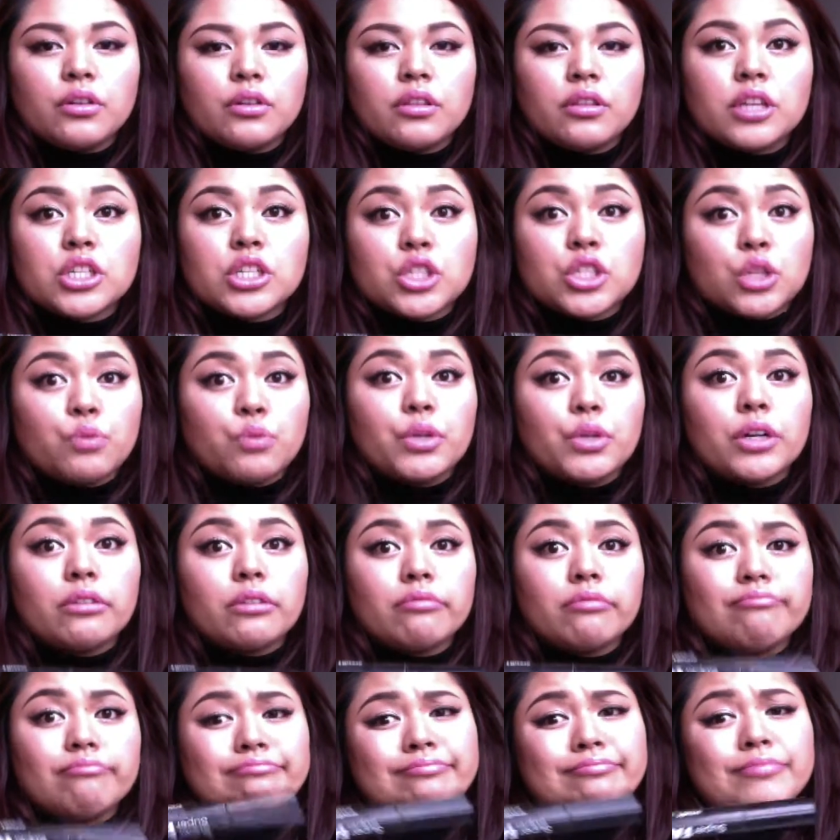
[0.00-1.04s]
This will work,
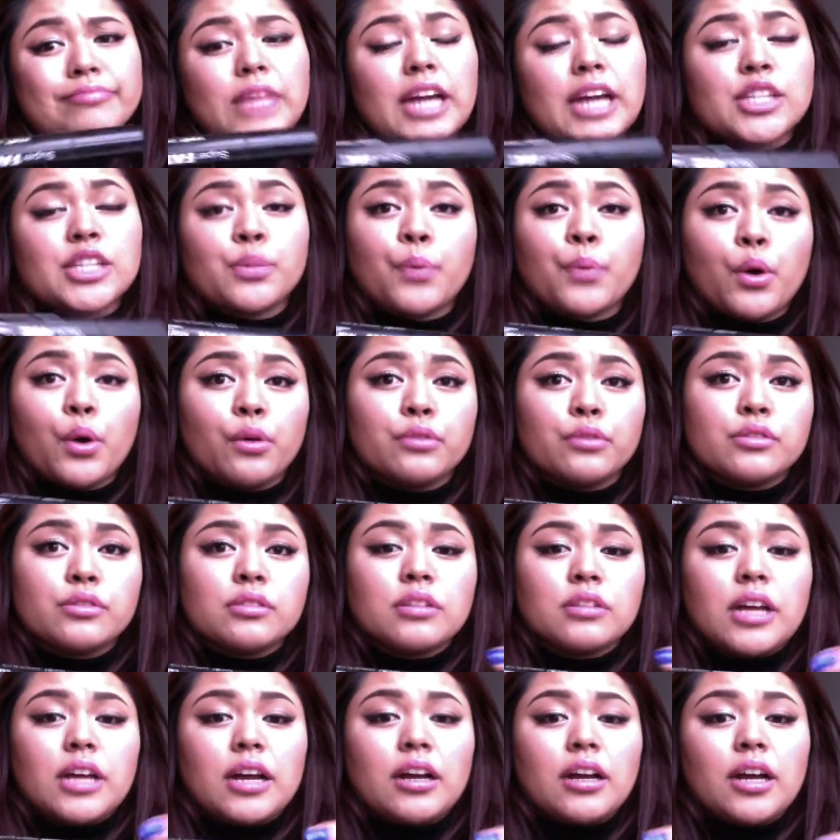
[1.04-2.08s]
I suppose.
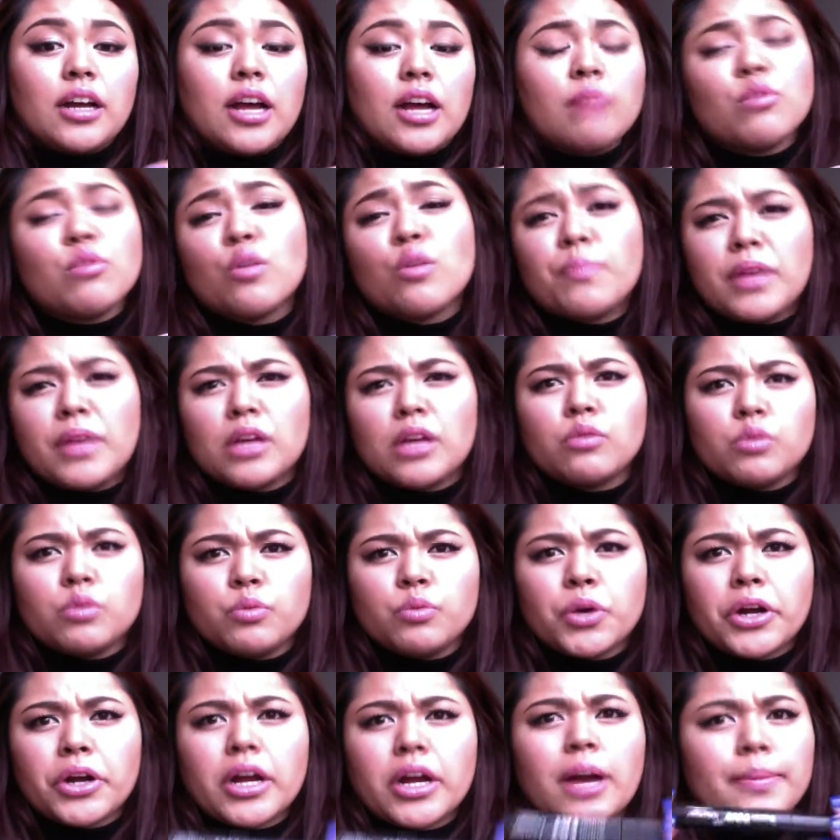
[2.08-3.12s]
I'm hoping it would
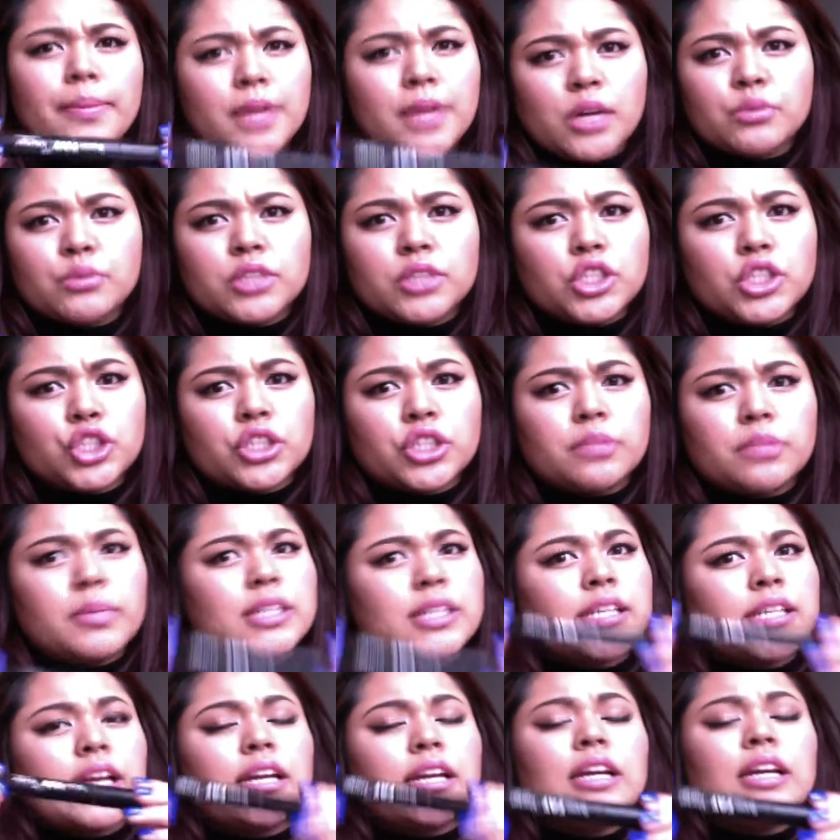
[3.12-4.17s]
work. I'm not really sure,
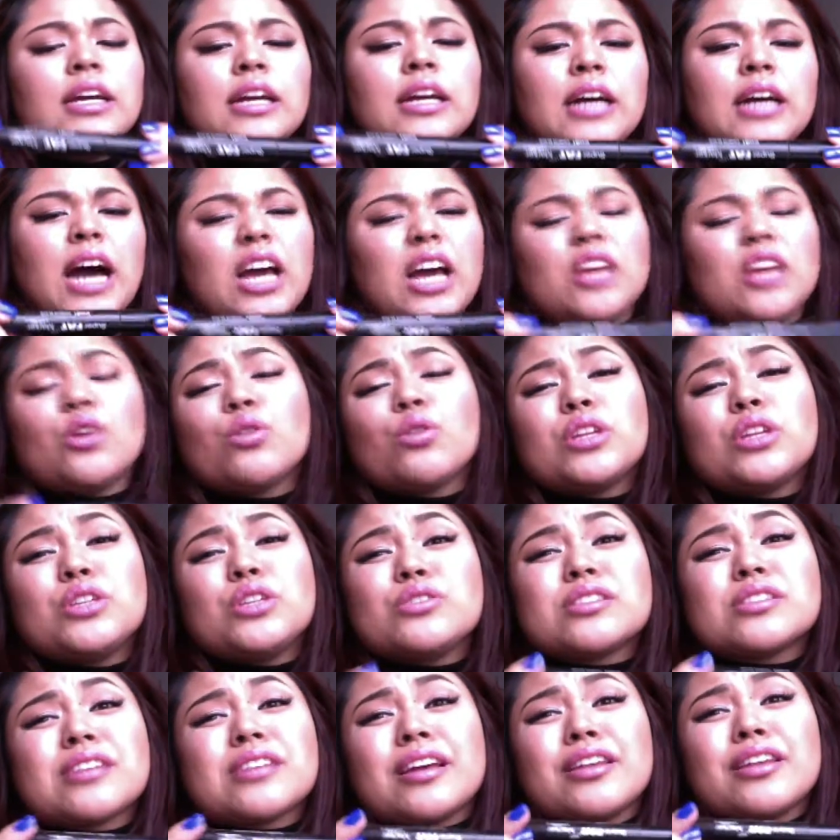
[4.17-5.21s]
because I only
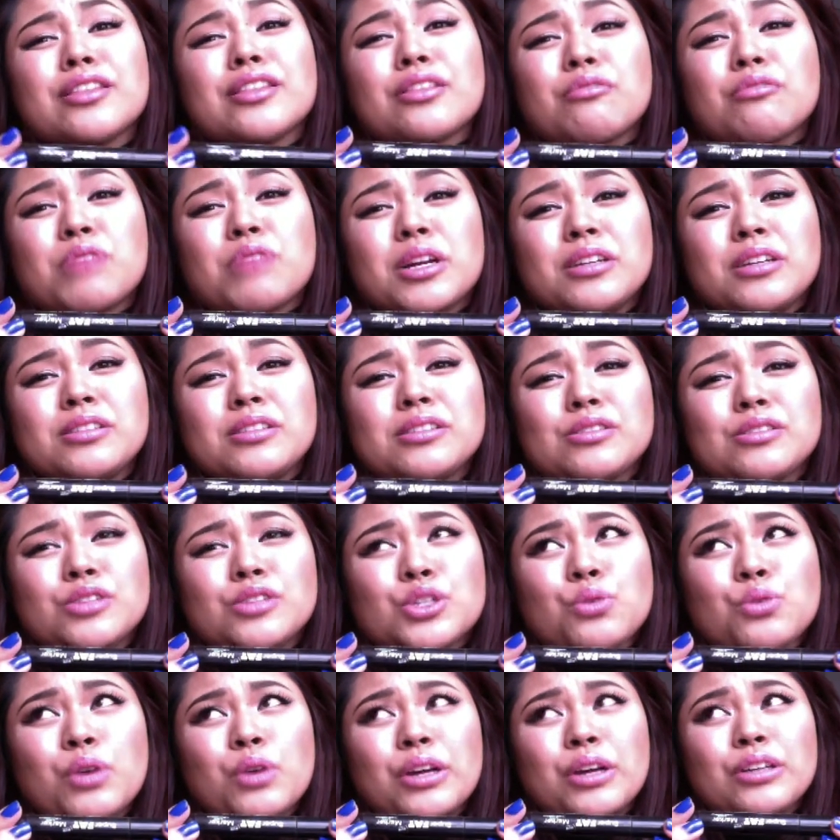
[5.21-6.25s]
use like thrice or
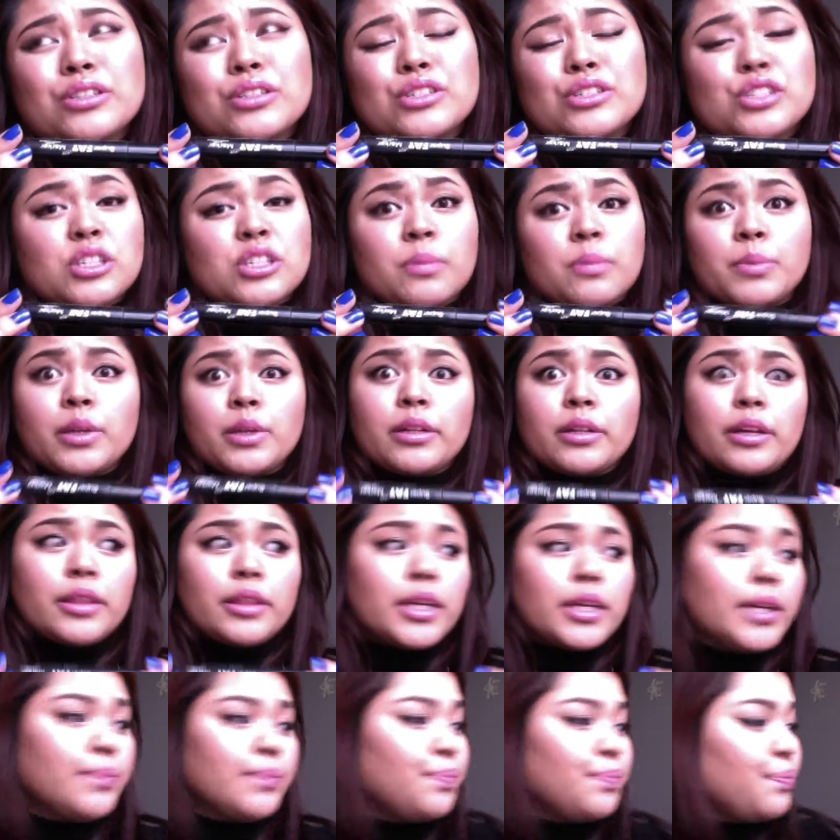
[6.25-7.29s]
twice or something like that.